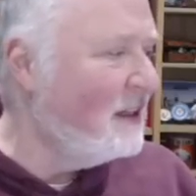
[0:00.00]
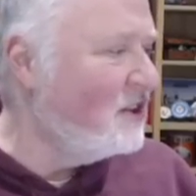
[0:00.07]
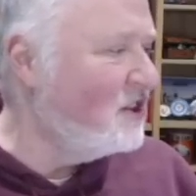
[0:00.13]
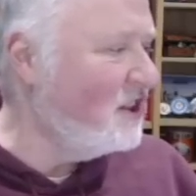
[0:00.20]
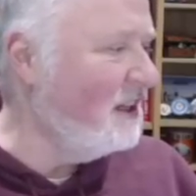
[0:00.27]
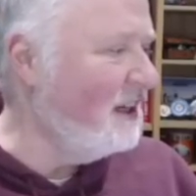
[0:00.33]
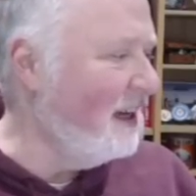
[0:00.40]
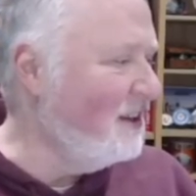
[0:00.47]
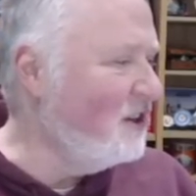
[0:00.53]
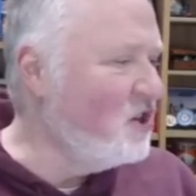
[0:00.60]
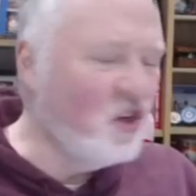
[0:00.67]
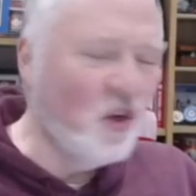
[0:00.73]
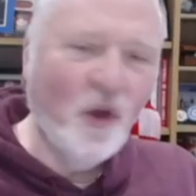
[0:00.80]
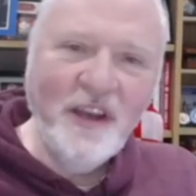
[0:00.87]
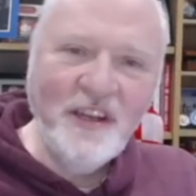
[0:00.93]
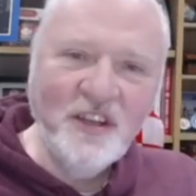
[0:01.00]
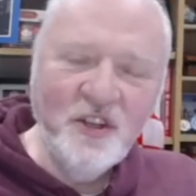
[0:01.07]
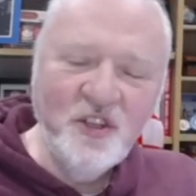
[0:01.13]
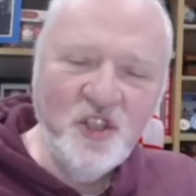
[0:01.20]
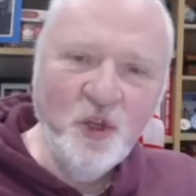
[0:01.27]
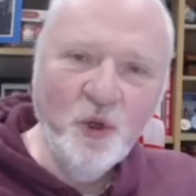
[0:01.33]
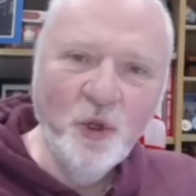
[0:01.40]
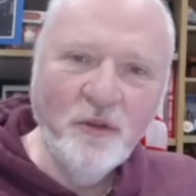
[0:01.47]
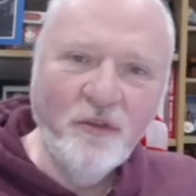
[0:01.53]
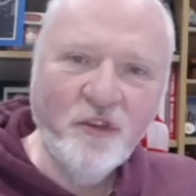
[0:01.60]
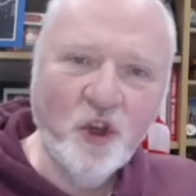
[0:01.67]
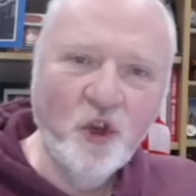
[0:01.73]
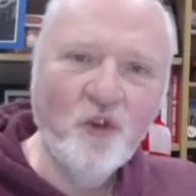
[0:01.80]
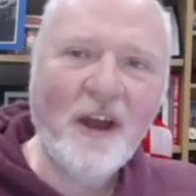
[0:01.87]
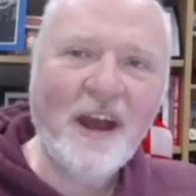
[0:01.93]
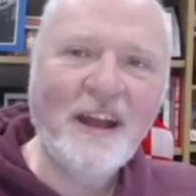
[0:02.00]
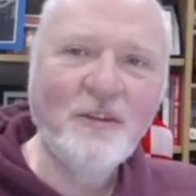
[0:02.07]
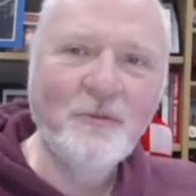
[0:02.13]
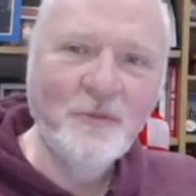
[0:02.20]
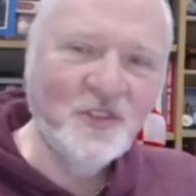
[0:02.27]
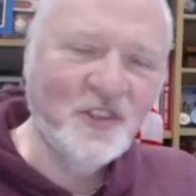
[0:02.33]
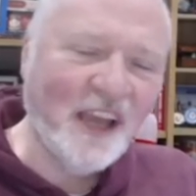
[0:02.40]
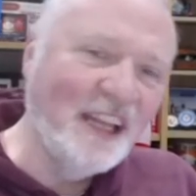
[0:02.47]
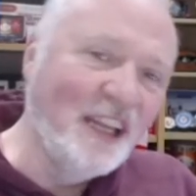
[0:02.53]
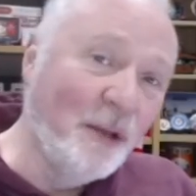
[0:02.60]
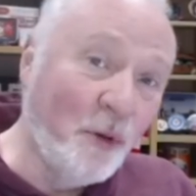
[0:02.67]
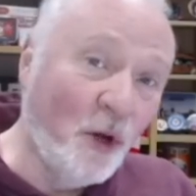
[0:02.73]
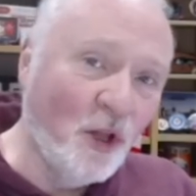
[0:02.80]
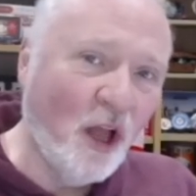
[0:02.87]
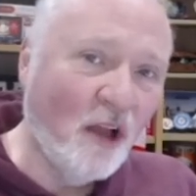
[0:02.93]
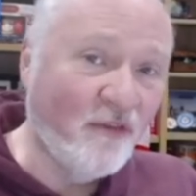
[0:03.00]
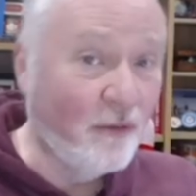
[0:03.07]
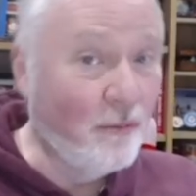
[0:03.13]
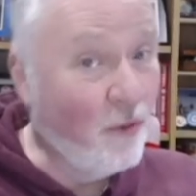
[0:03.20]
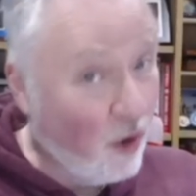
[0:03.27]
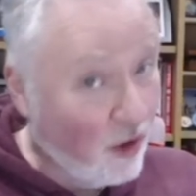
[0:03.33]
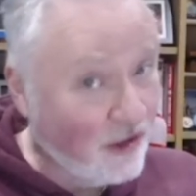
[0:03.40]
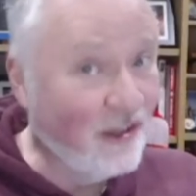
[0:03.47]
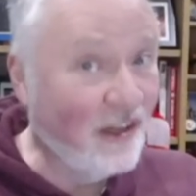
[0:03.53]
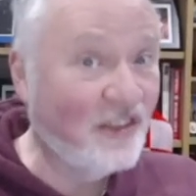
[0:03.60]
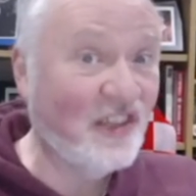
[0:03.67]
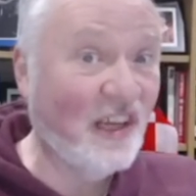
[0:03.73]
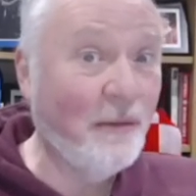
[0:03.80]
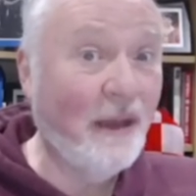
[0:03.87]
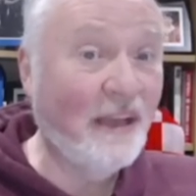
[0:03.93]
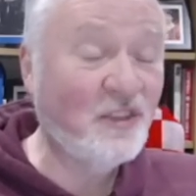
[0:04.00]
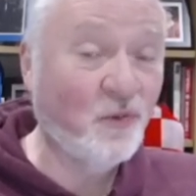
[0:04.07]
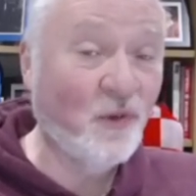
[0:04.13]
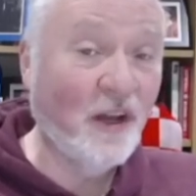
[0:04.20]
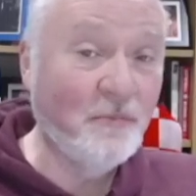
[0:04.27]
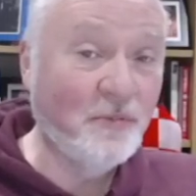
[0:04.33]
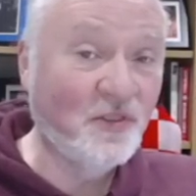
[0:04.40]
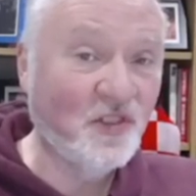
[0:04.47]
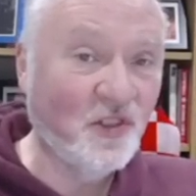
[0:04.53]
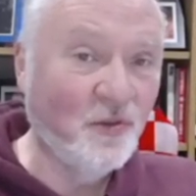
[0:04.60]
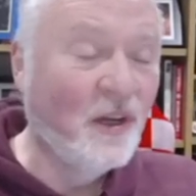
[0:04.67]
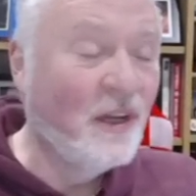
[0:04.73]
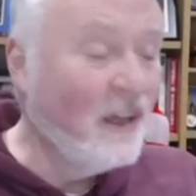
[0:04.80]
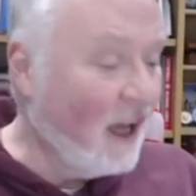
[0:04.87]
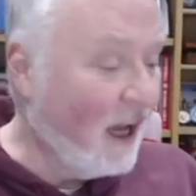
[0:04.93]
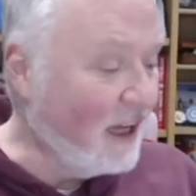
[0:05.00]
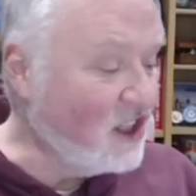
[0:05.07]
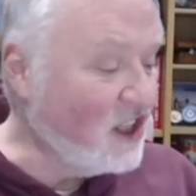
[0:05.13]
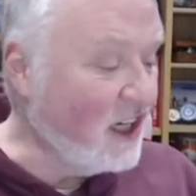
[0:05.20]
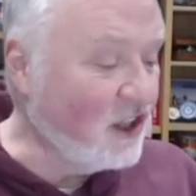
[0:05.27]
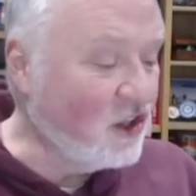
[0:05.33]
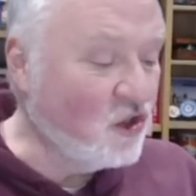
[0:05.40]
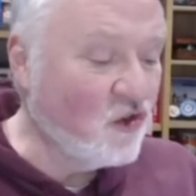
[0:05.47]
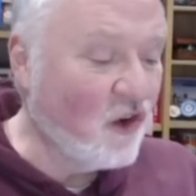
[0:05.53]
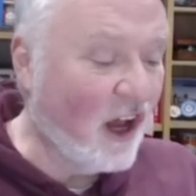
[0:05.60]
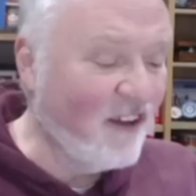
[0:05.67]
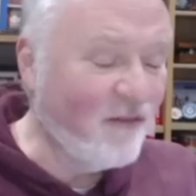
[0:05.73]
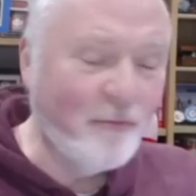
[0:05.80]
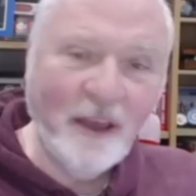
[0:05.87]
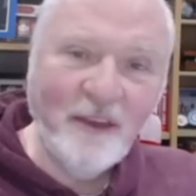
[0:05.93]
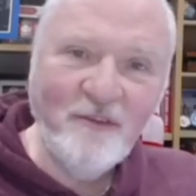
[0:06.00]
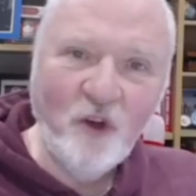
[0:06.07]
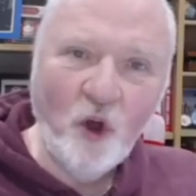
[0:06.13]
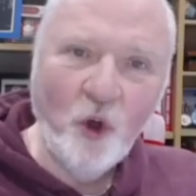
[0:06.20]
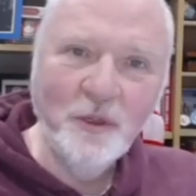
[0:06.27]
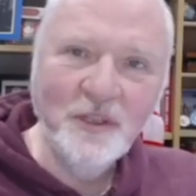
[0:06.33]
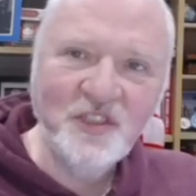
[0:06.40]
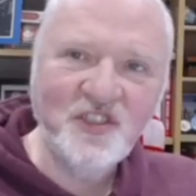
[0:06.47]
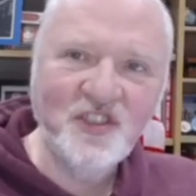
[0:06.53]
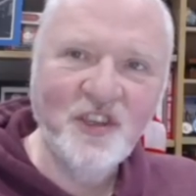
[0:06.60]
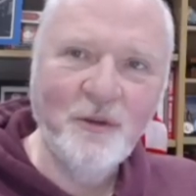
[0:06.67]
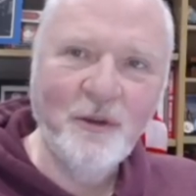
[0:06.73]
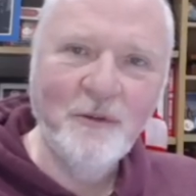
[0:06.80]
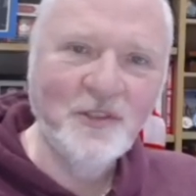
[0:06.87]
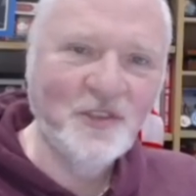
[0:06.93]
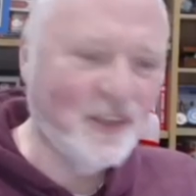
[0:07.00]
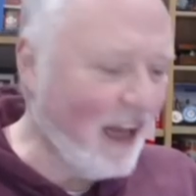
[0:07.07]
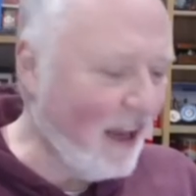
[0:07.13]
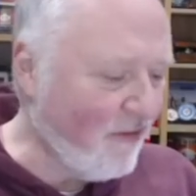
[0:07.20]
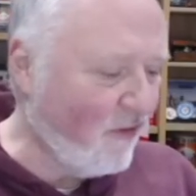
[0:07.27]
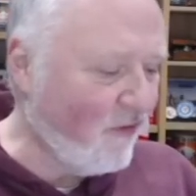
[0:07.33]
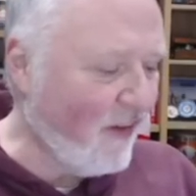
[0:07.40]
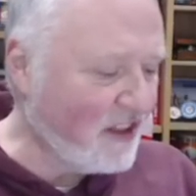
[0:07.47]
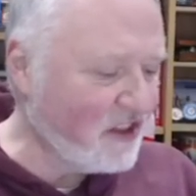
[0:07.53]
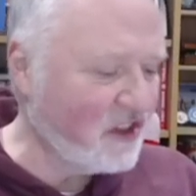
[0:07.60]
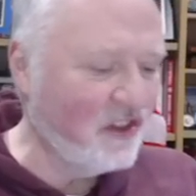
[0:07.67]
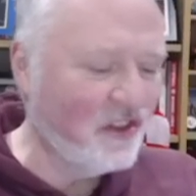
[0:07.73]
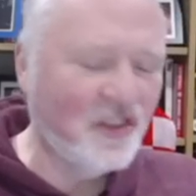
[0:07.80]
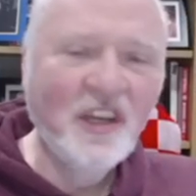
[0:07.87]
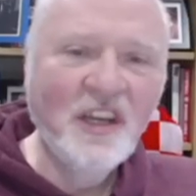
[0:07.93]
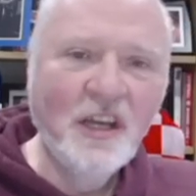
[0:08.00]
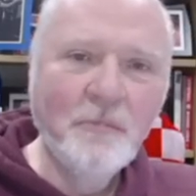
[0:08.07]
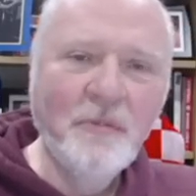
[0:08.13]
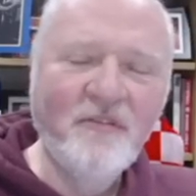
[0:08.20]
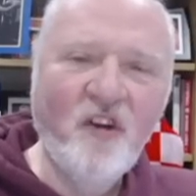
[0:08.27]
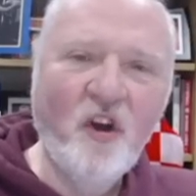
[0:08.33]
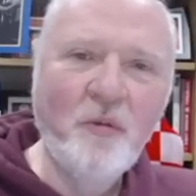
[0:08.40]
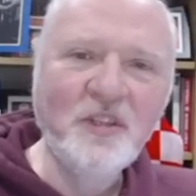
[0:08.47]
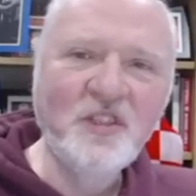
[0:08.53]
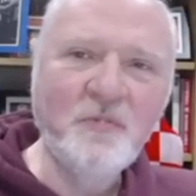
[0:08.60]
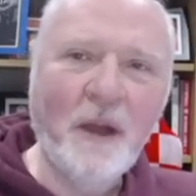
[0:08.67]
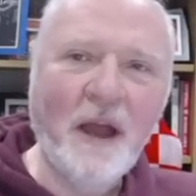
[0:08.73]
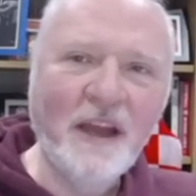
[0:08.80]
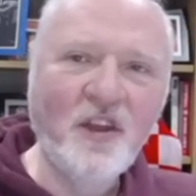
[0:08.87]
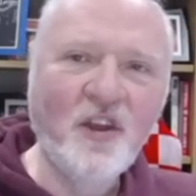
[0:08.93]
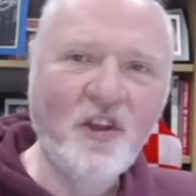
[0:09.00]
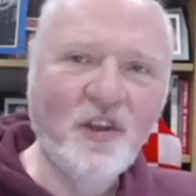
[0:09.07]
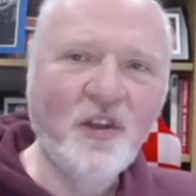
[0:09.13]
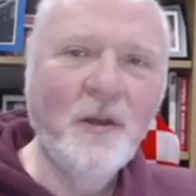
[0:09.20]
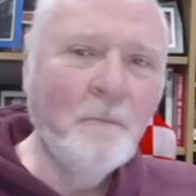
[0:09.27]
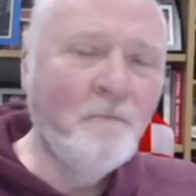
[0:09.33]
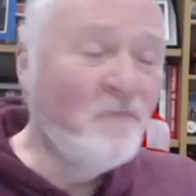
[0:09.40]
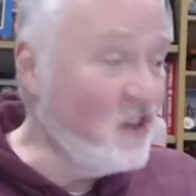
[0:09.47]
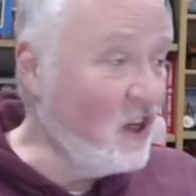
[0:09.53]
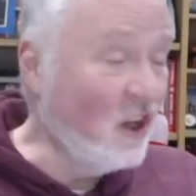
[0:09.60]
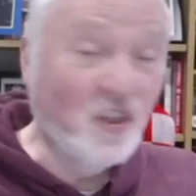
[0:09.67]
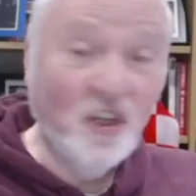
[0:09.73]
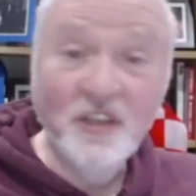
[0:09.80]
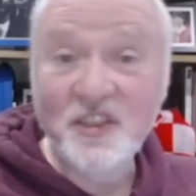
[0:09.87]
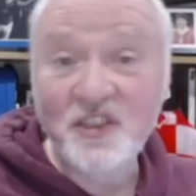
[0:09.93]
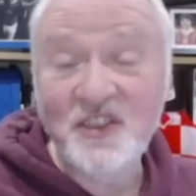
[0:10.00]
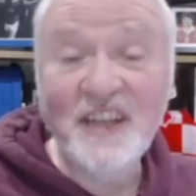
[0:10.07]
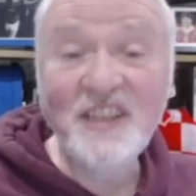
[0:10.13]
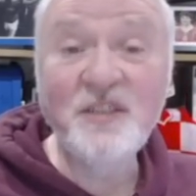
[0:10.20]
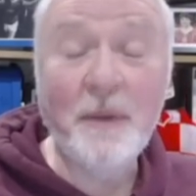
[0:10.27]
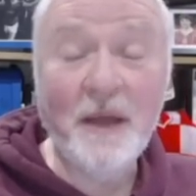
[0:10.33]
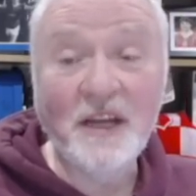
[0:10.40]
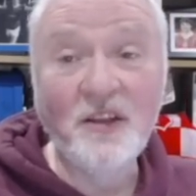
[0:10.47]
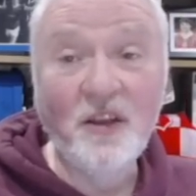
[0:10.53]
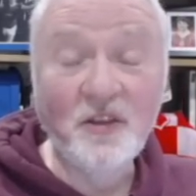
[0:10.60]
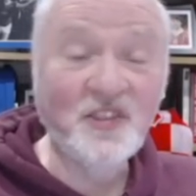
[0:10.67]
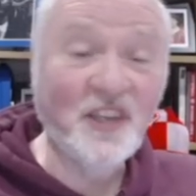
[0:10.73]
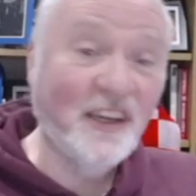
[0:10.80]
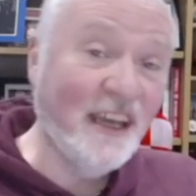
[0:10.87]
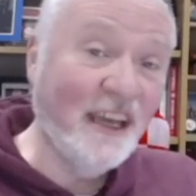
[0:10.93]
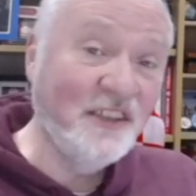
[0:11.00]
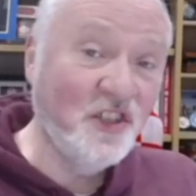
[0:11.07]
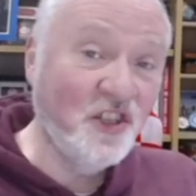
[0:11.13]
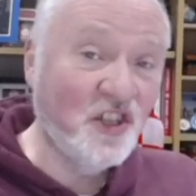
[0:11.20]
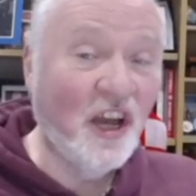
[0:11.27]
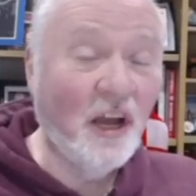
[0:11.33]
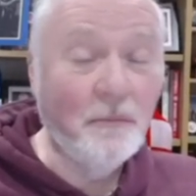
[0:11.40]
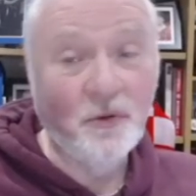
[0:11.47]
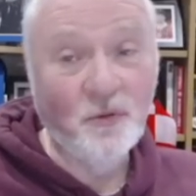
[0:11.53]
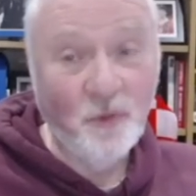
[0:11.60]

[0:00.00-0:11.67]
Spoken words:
She enjoyed her duel of Corral and was getting the ball off her more than her teammates were able to, and she could drive play forwards too. It was an effervescent performance by her. She looked good at centre-back alongside Katie Sharp, but